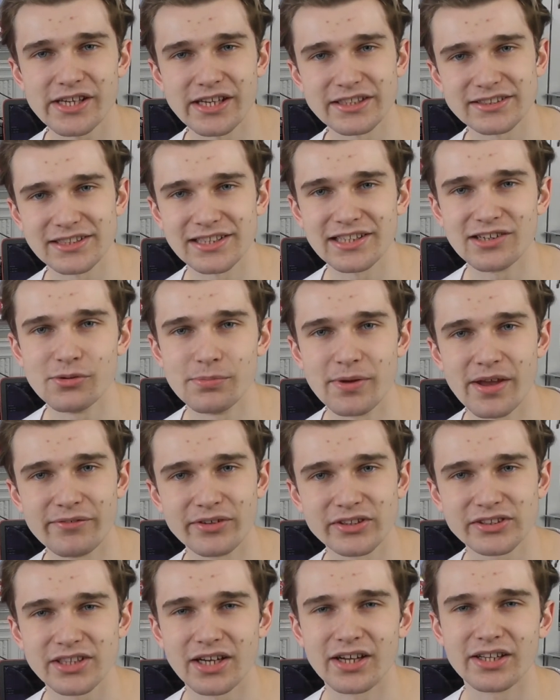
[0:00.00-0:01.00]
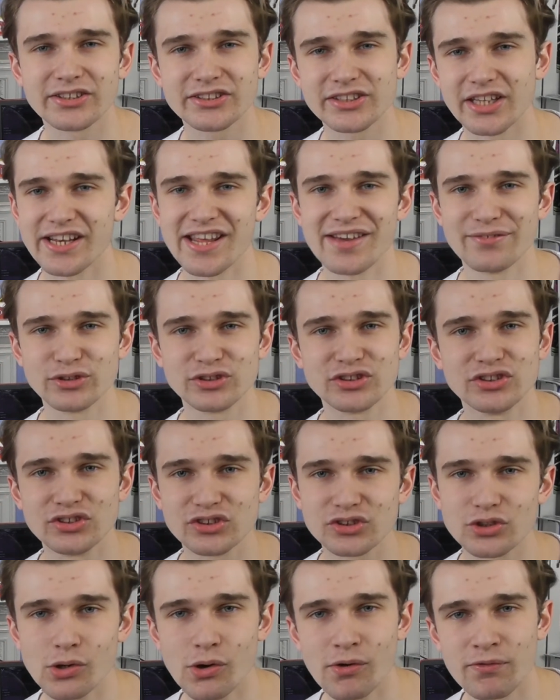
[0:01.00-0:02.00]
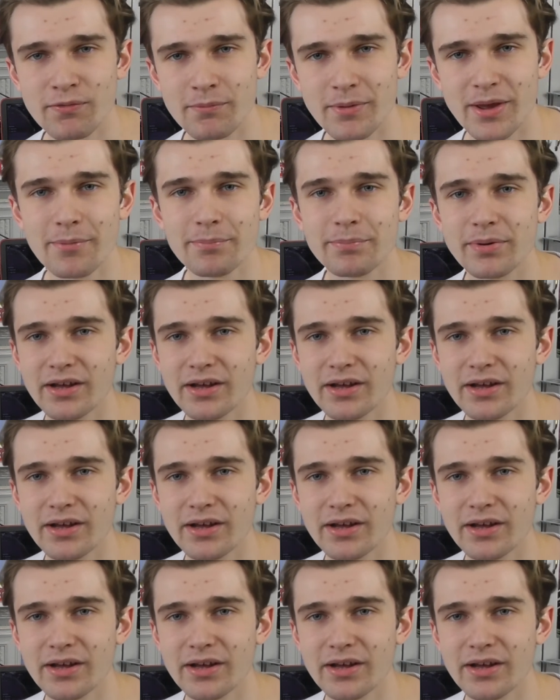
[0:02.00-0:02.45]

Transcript: gets a little bit of a touch and Everton score from it.